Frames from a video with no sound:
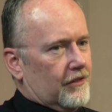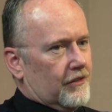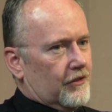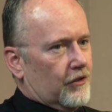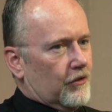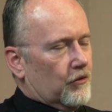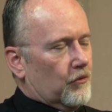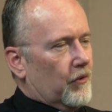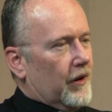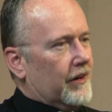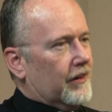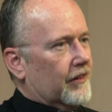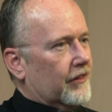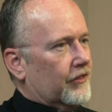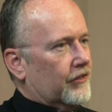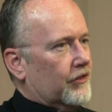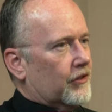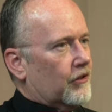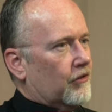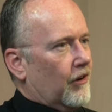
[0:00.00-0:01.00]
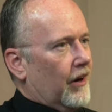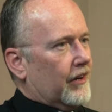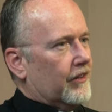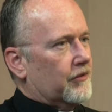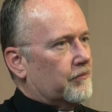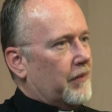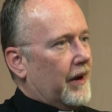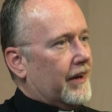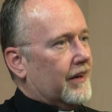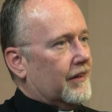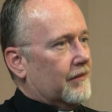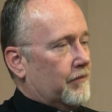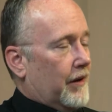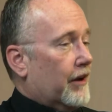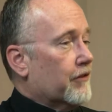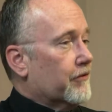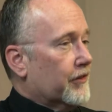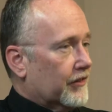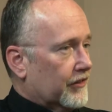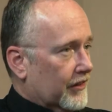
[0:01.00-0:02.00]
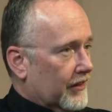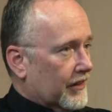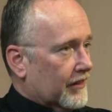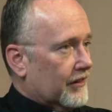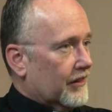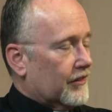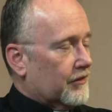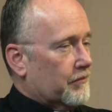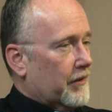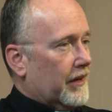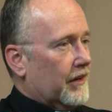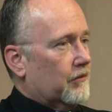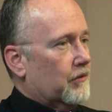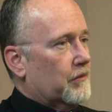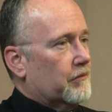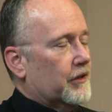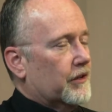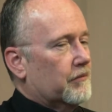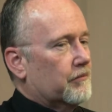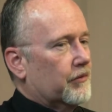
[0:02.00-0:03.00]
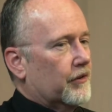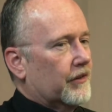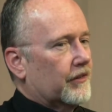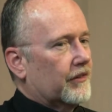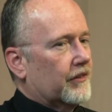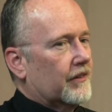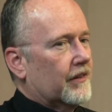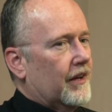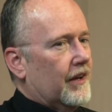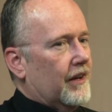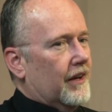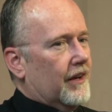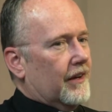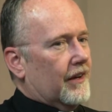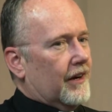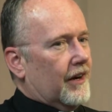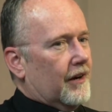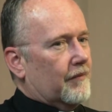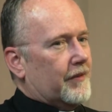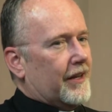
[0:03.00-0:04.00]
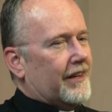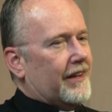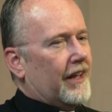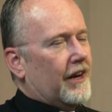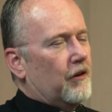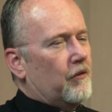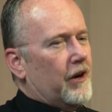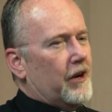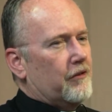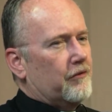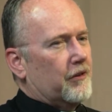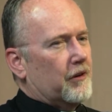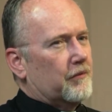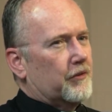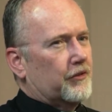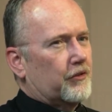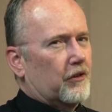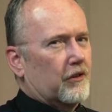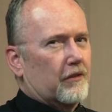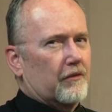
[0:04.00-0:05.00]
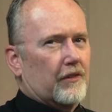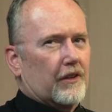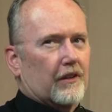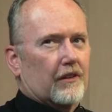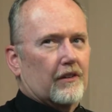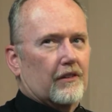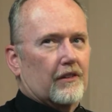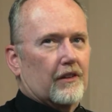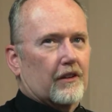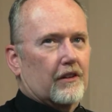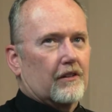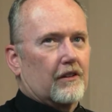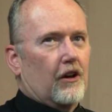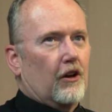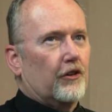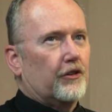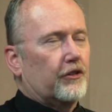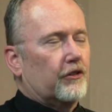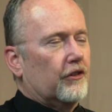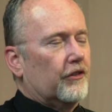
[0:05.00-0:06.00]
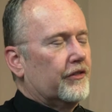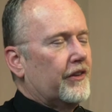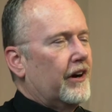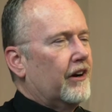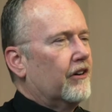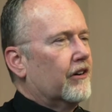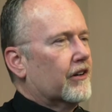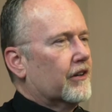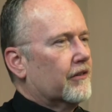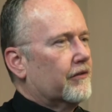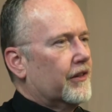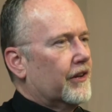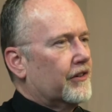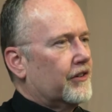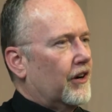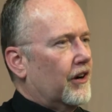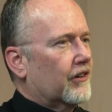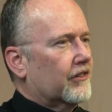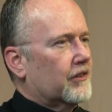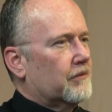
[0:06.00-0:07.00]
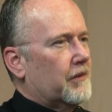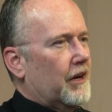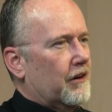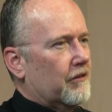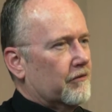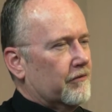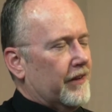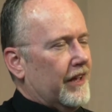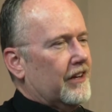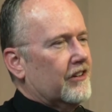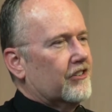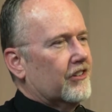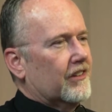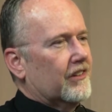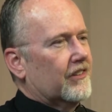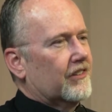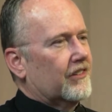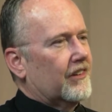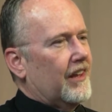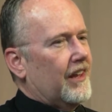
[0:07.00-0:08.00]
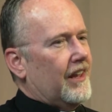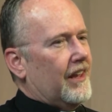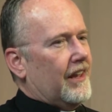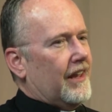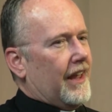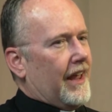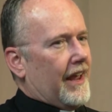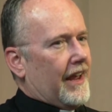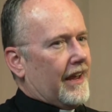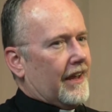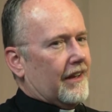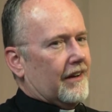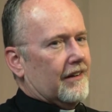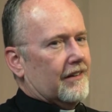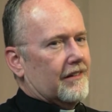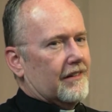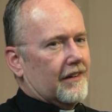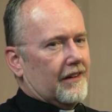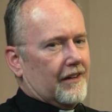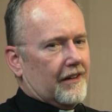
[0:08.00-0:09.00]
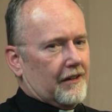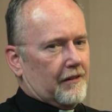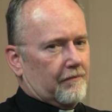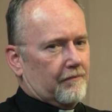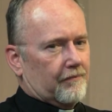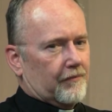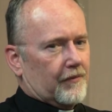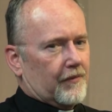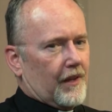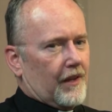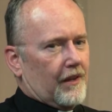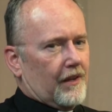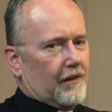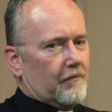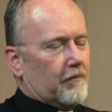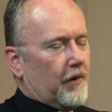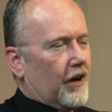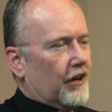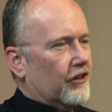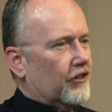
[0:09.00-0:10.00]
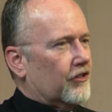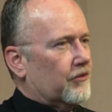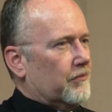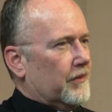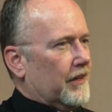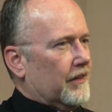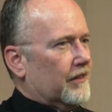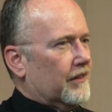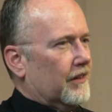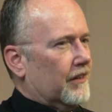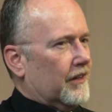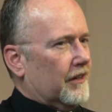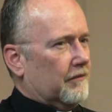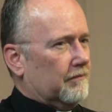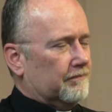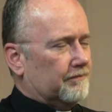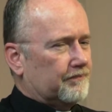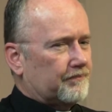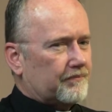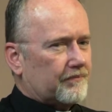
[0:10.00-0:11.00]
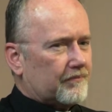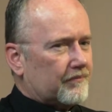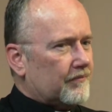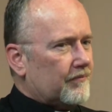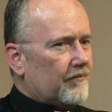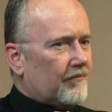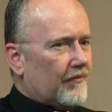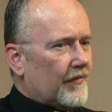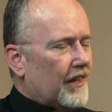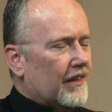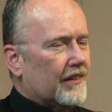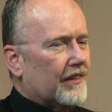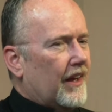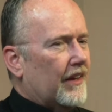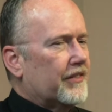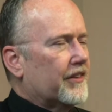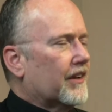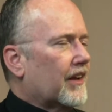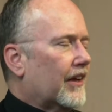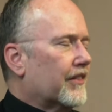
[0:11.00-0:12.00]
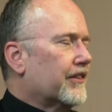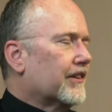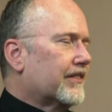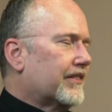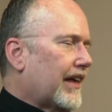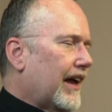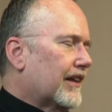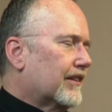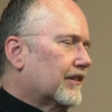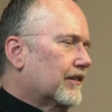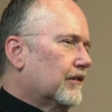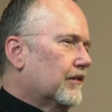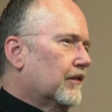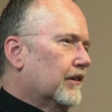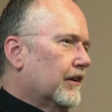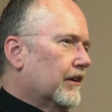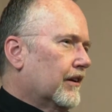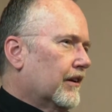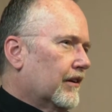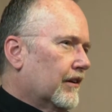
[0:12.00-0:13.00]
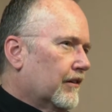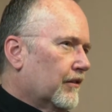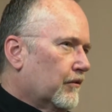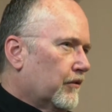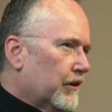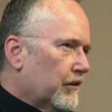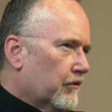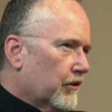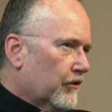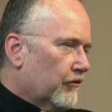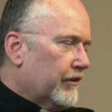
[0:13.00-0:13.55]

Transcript: witness to Christ by visiting these men and women in prison, and get away from sort of the cultural narrative that talks about vengeance and punishment. I think that we would